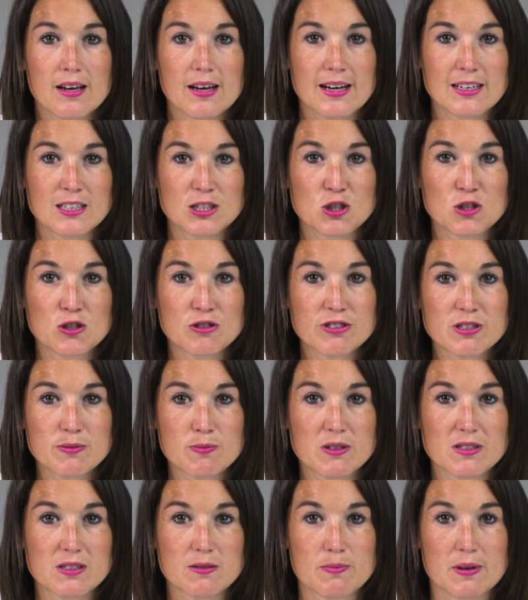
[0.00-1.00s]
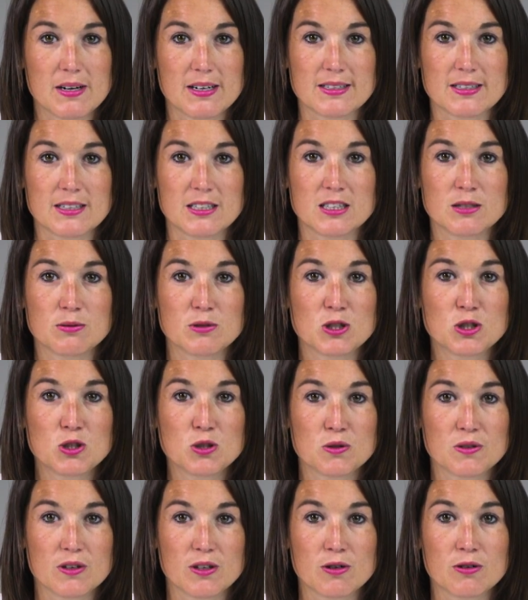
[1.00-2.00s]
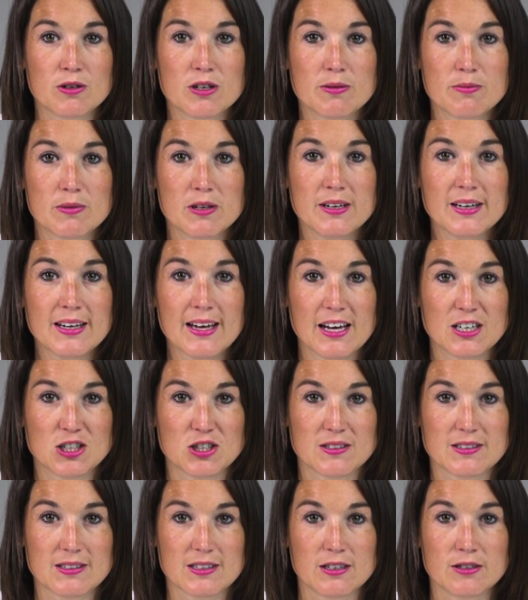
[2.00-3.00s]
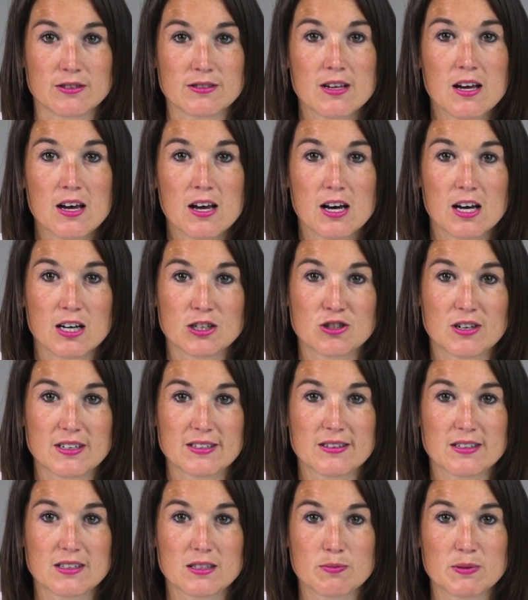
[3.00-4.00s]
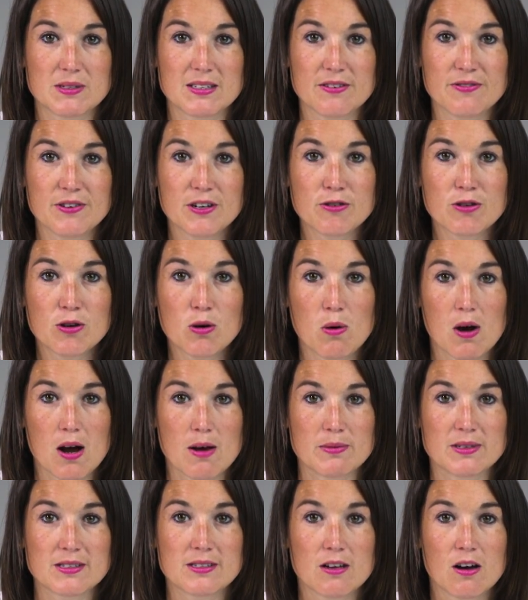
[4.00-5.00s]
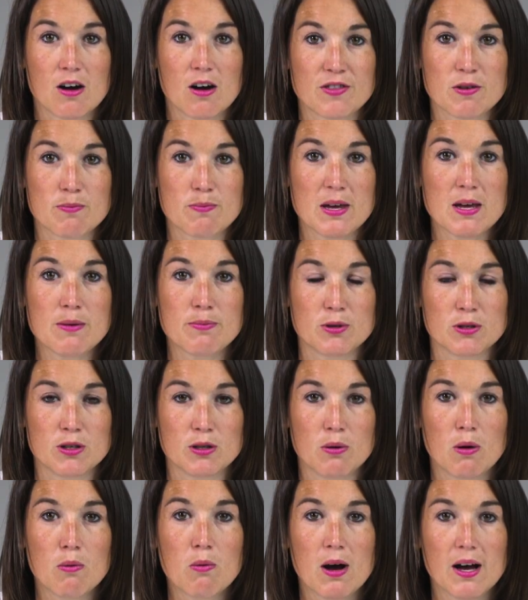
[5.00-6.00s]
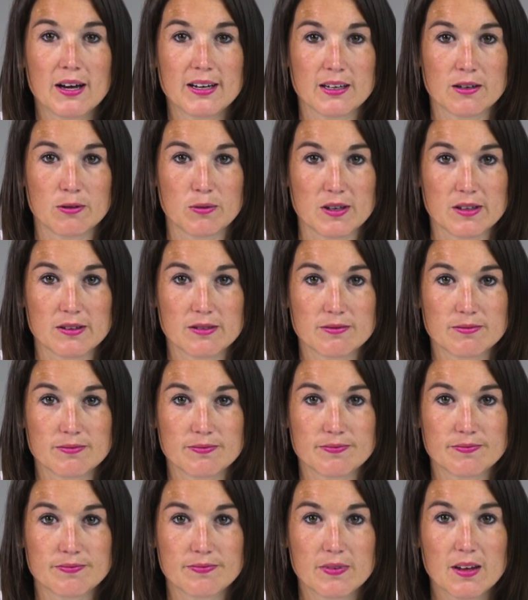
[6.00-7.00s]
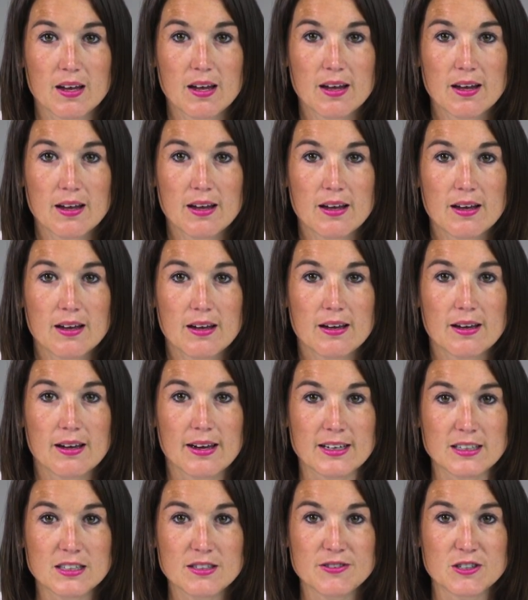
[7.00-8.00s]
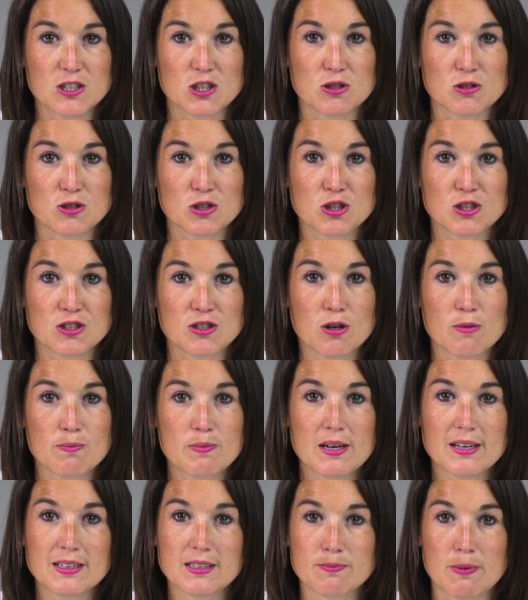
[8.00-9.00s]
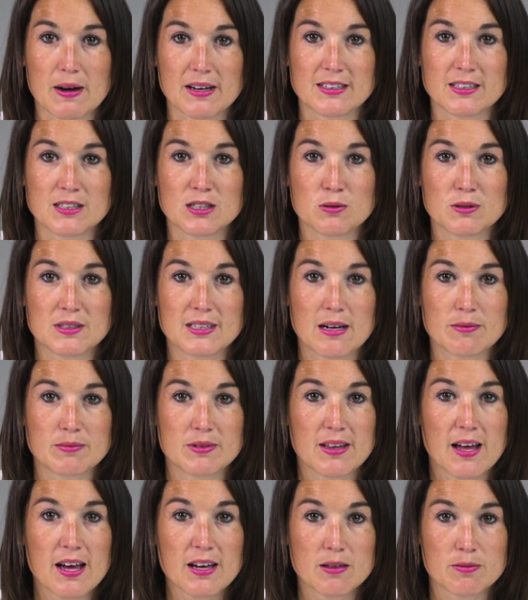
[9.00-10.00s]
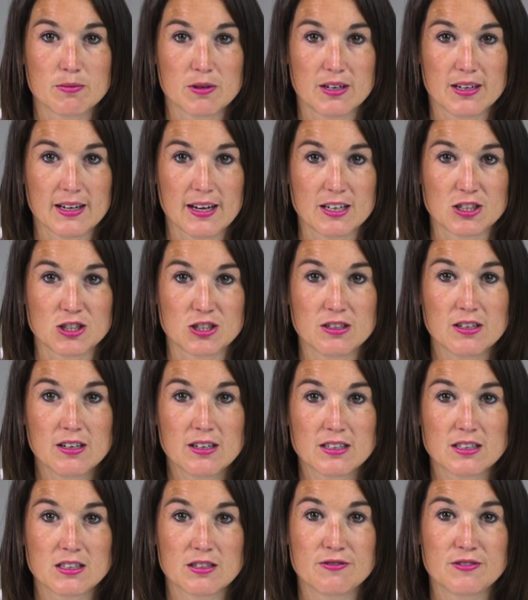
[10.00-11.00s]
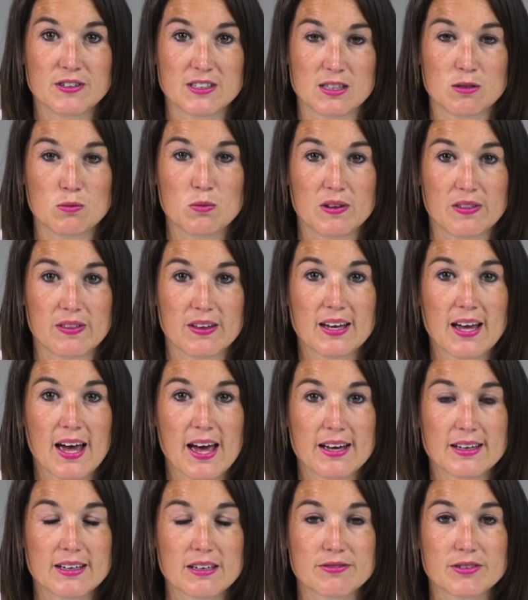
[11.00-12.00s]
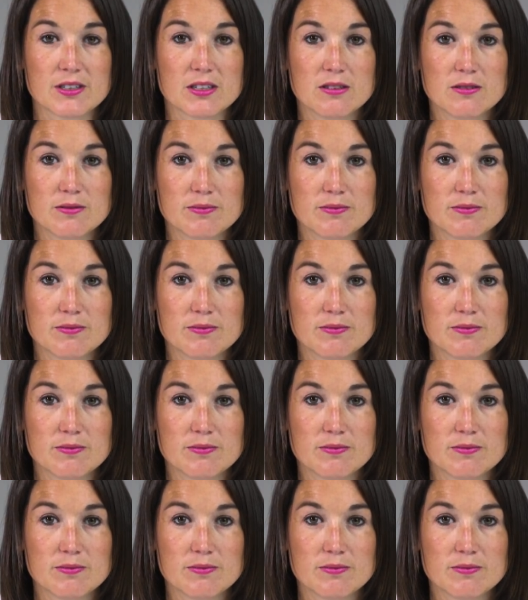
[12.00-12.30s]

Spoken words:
It is your responsibility to ensure that your communication skills address the specific requirements the people you are working with. Individuals should not be expected to adapt their communication to fit in with the caregiver.